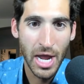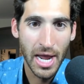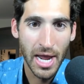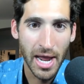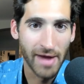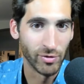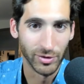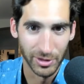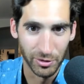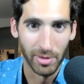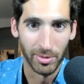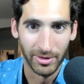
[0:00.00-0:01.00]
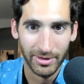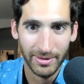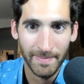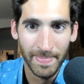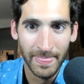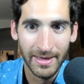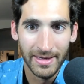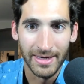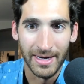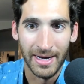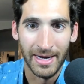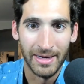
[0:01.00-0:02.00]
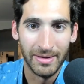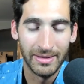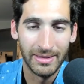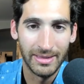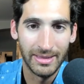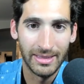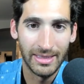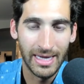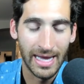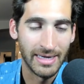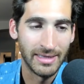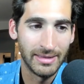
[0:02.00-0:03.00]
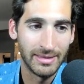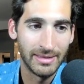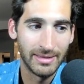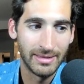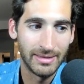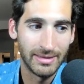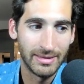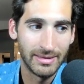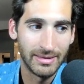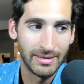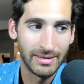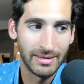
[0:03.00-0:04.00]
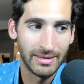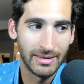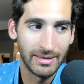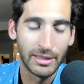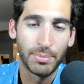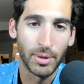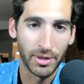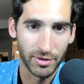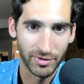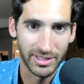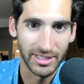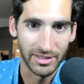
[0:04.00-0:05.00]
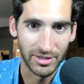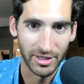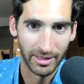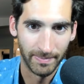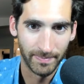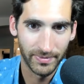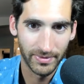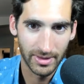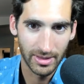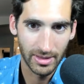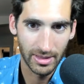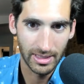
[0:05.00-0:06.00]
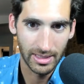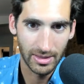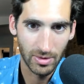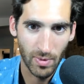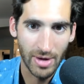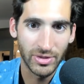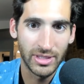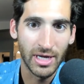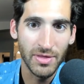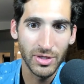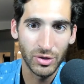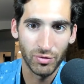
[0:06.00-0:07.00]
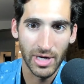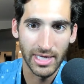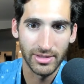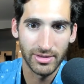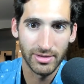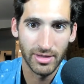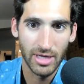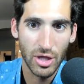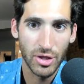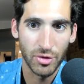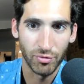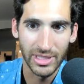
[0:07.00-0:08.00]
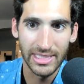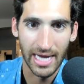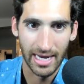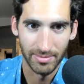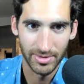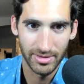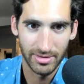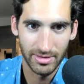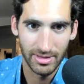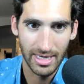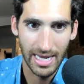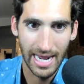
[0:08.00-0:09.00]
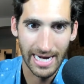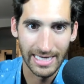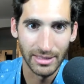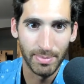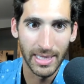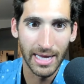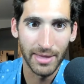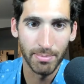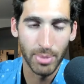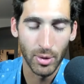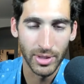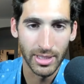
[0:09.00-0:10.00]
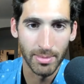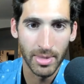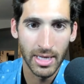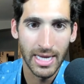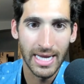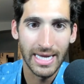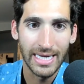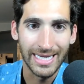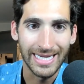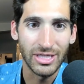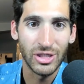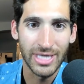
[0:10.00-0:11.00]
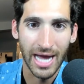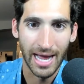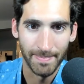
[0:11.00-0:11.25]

Everyone's in trouble. And let's pull up the receipts here. Wout's done this race three times, and he's been on the podium each time.